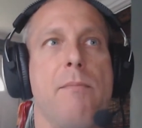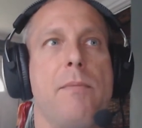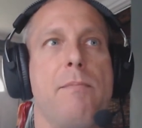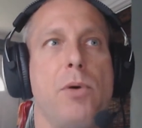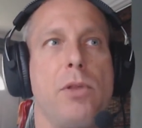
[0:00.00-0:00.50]

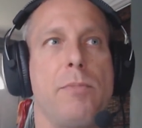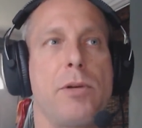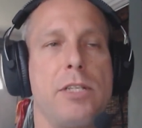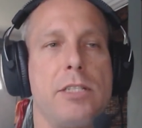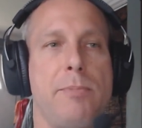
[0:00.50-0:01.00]
Bullion
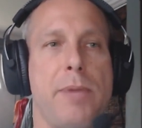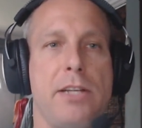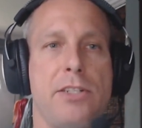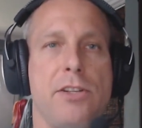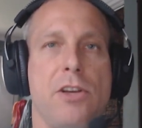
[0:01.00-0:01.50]

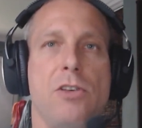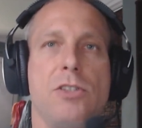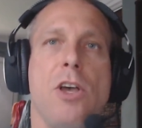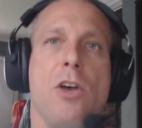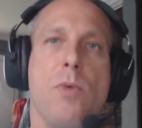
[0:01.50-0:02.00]
participation nodes,
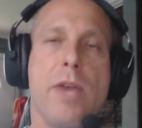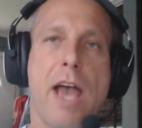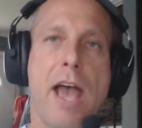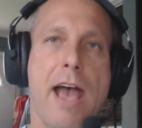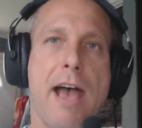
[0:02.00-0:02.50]
we
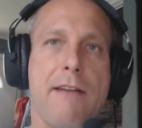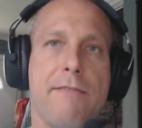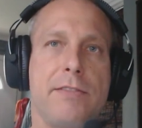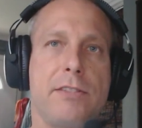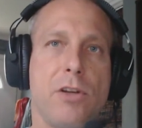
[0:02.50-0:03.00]

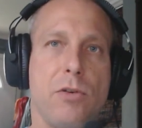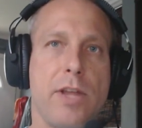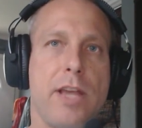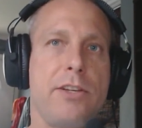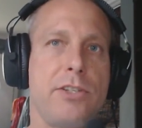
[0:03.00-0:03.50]
have
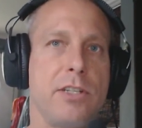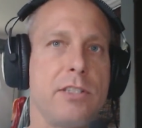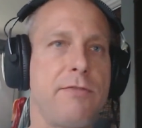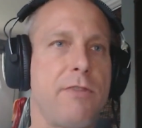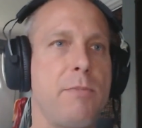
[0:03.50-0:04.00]

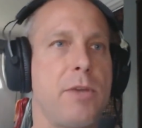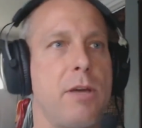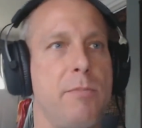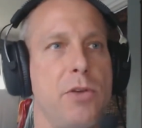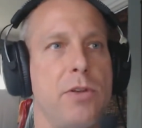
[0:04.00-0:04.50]
donations from the
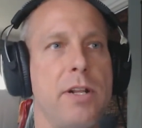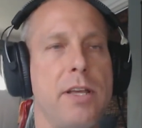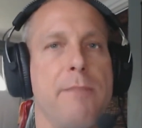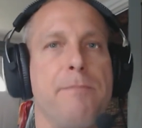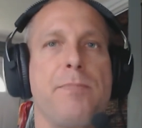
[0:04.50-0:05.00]

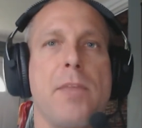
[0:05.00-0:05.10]
community